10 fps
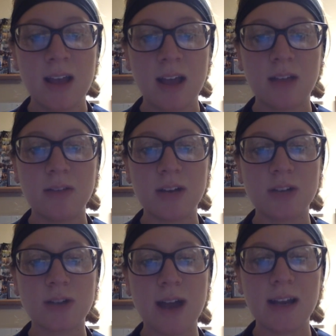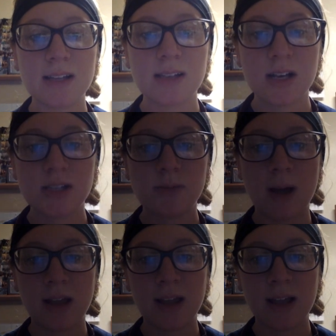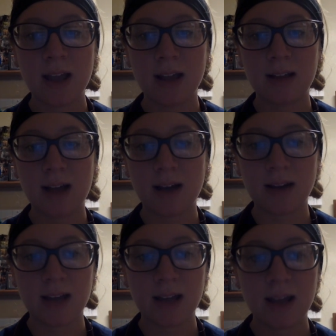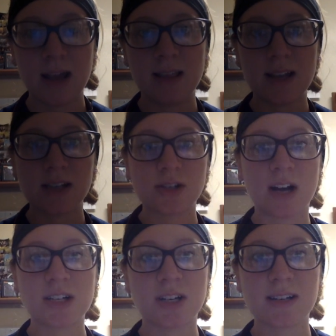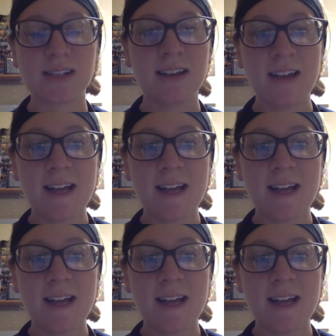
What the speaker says: including dryness, swelling, and clouding in these structures.